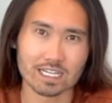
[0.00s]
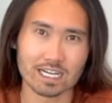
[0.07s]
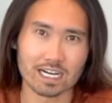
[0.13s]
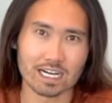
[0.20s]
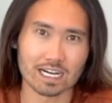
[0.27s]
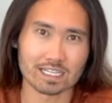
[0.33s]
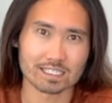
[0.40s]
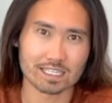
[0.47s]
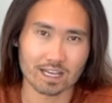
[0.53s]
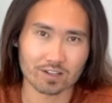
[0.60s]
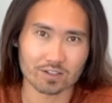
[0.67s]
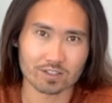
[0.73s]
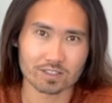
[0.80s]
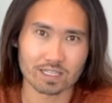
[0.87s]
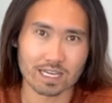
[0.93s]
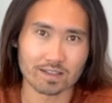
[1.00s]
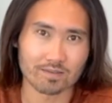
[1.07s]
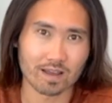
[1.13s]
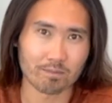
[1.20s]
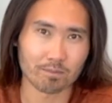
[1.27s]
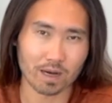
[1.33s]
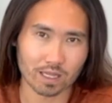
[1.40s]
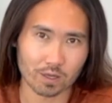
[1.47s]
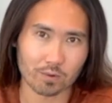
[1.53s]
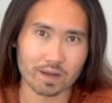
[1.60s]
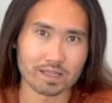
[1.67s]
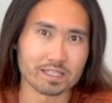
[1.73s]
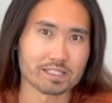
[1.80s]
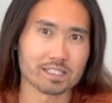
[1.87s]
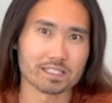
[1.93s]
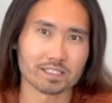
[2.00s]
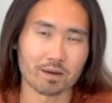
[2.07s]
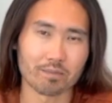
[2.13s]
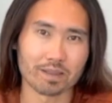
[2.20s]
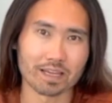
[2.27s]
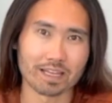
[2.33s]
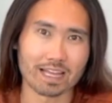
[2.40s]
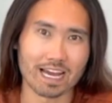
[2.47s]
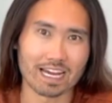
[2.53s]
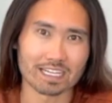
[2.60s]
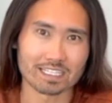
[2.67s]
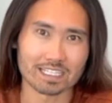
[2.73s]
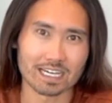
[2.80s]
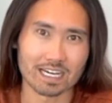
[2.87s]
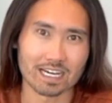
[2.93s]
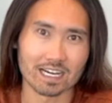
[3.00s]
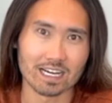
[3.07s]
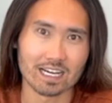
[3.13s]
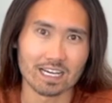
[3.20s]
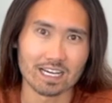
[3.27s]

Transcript: uh, sellers and, and by the way this is something that uh,